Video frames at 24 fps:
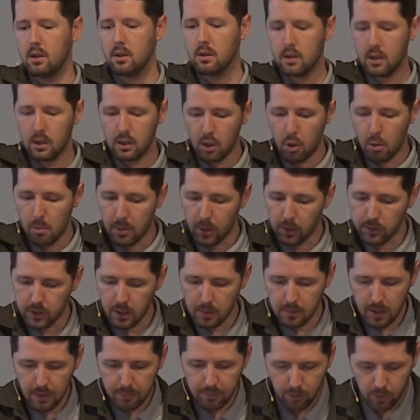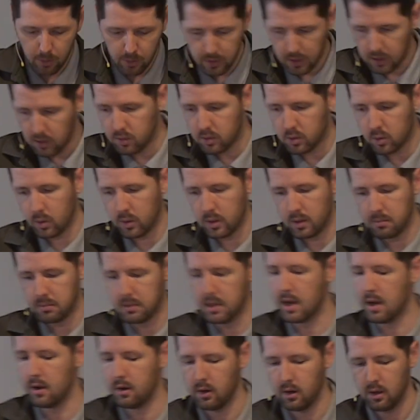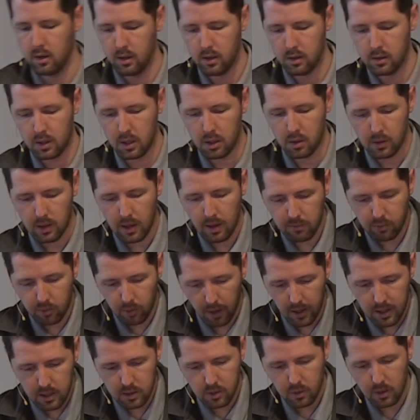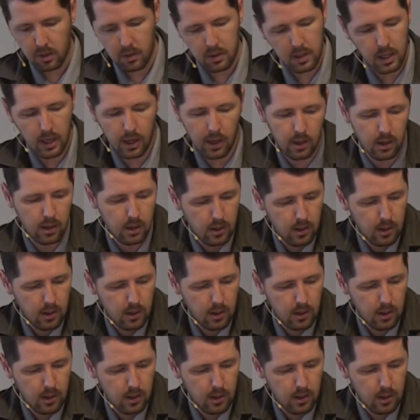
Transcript: That you built them up or that you tore them down? That you gave grace or you didn't?